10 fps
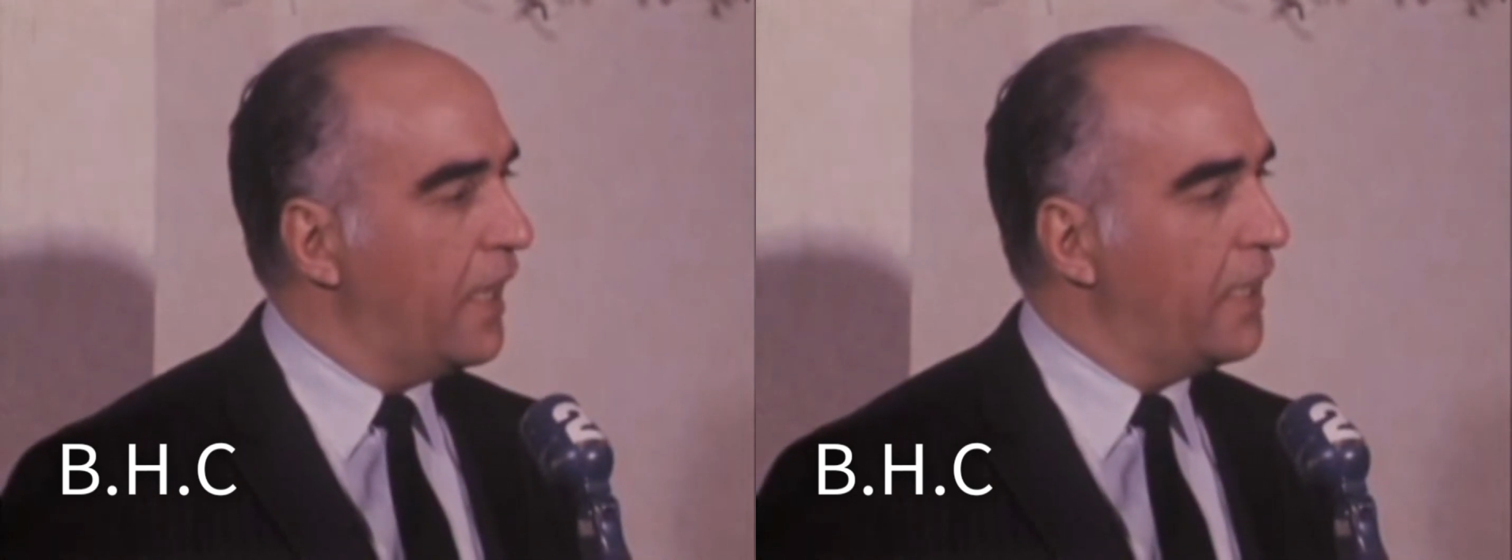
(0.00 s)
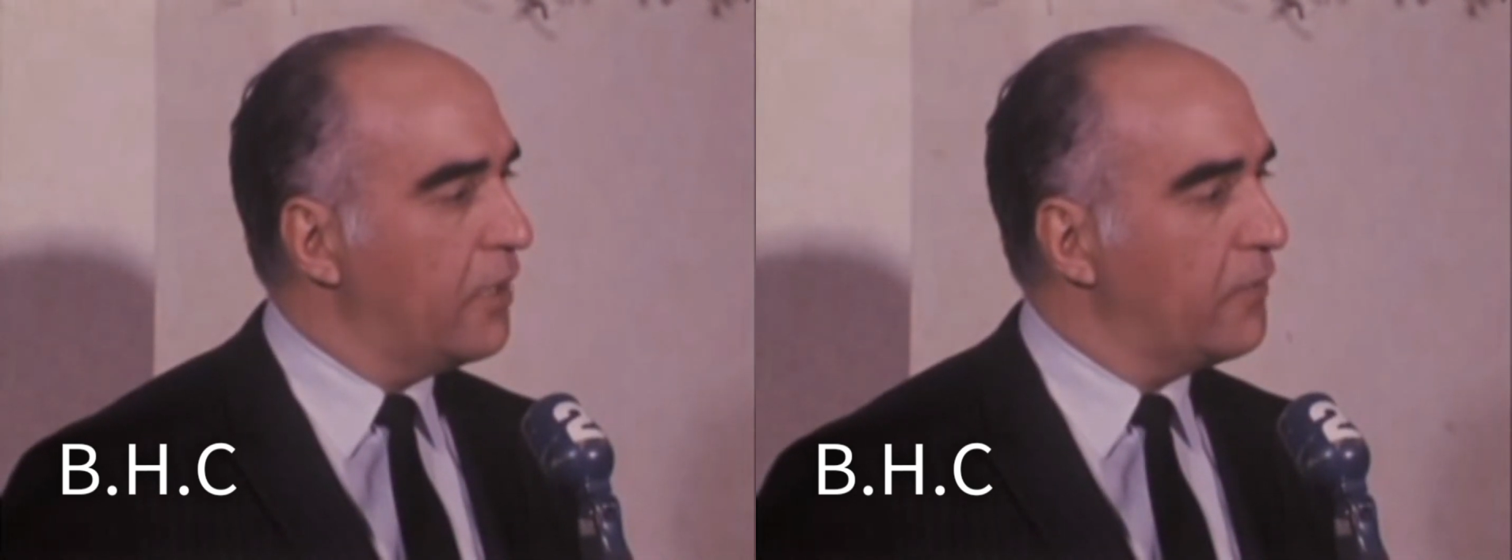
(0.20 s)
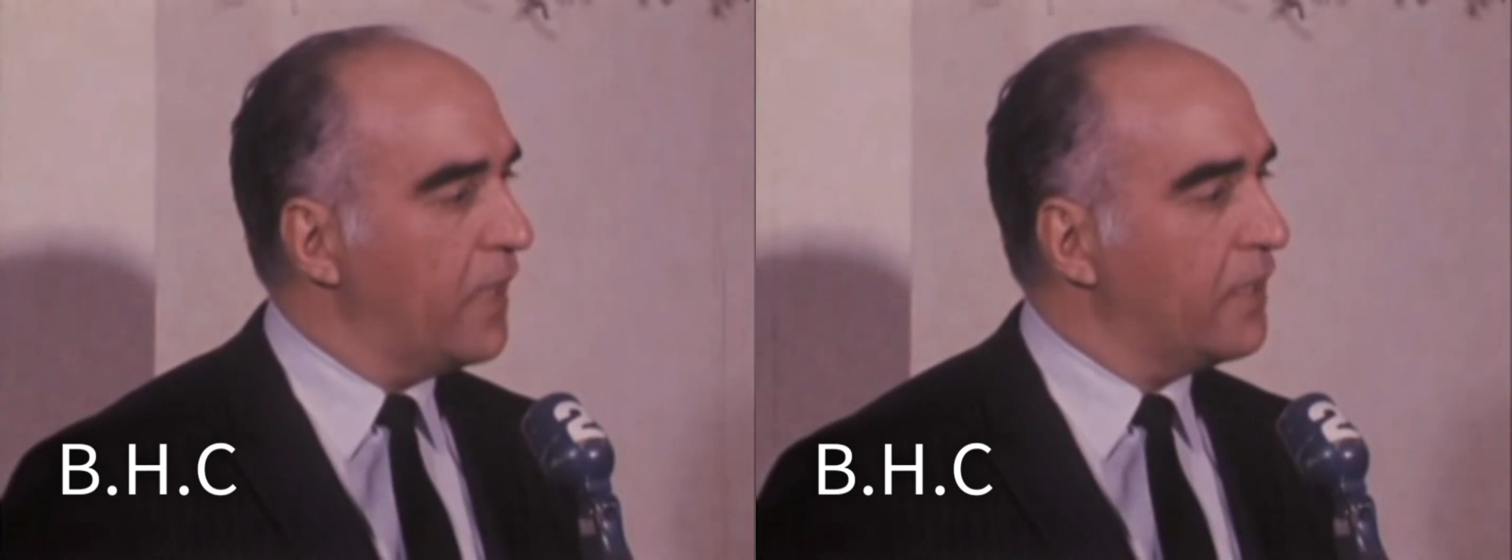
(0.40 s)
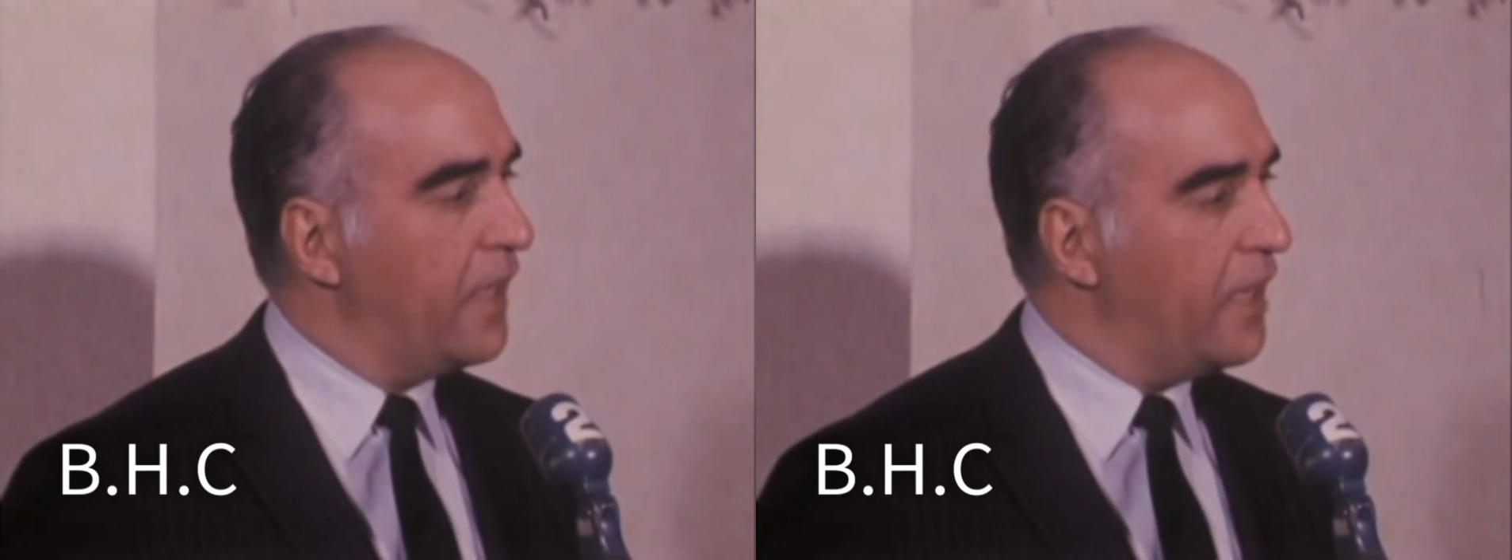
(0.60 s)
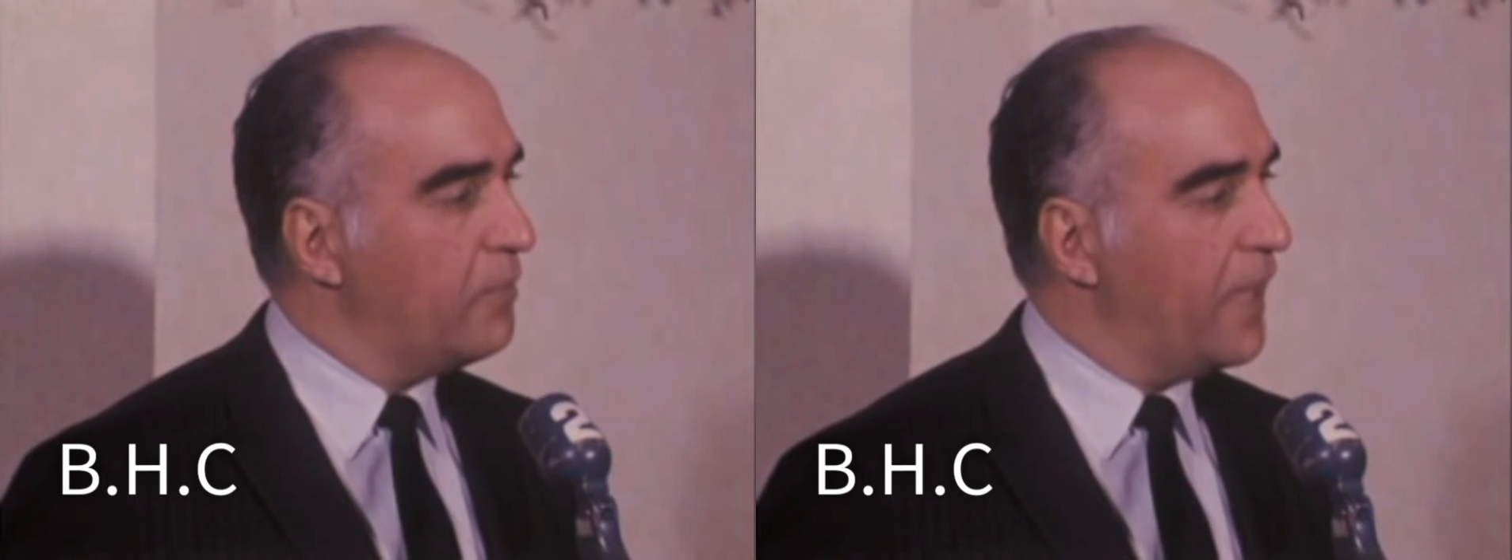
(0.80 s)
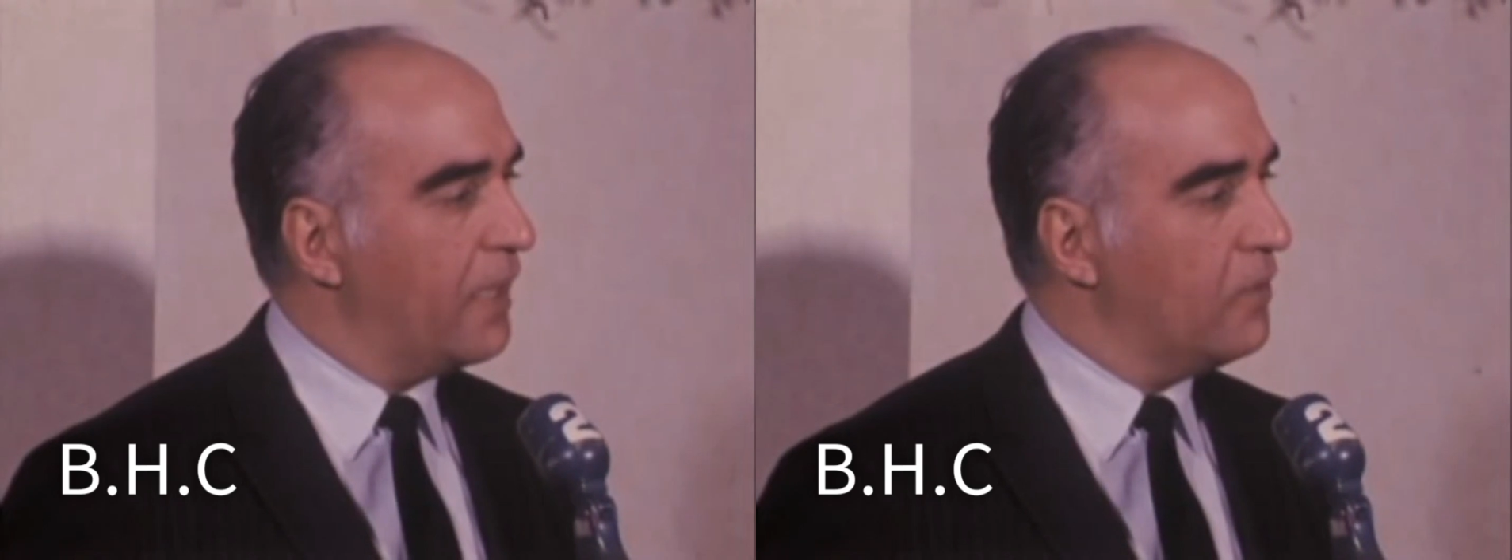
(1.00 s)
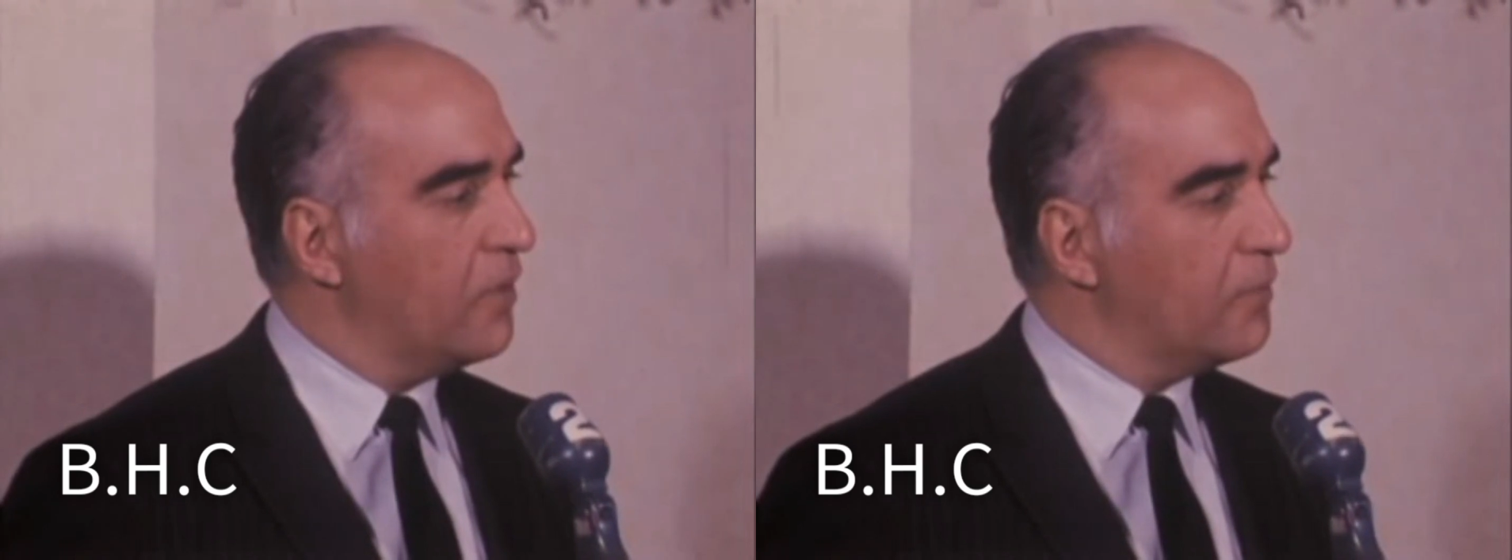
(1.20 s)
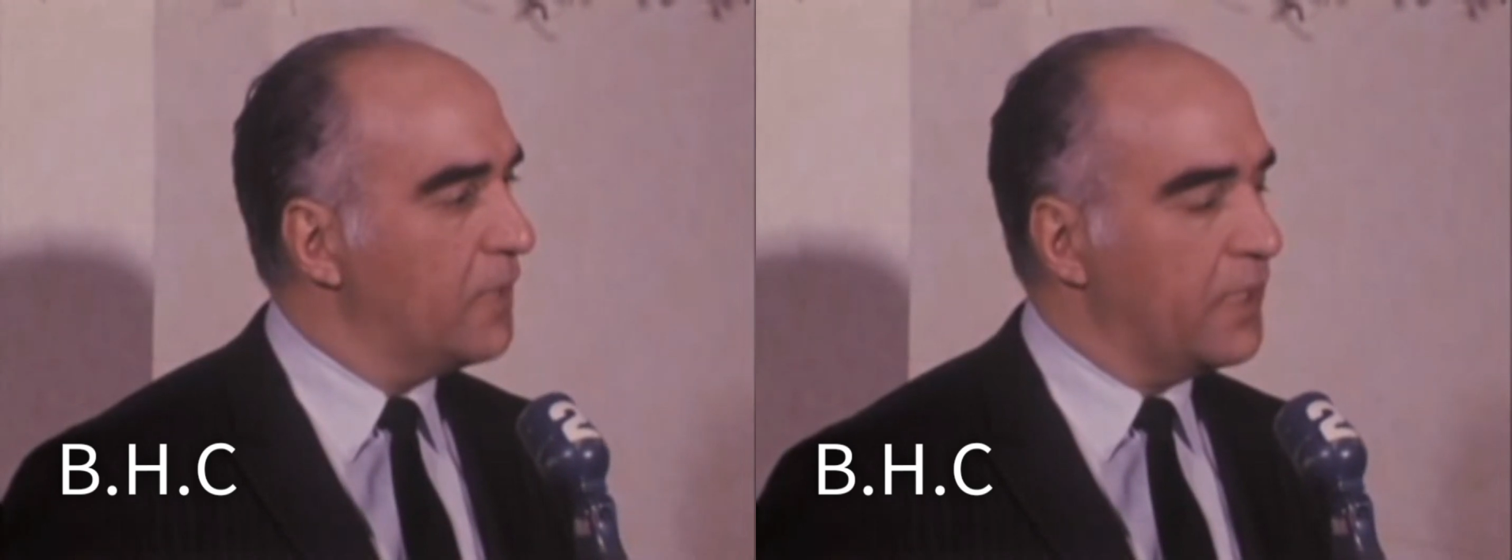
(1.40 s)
and, in effect, gain back all the money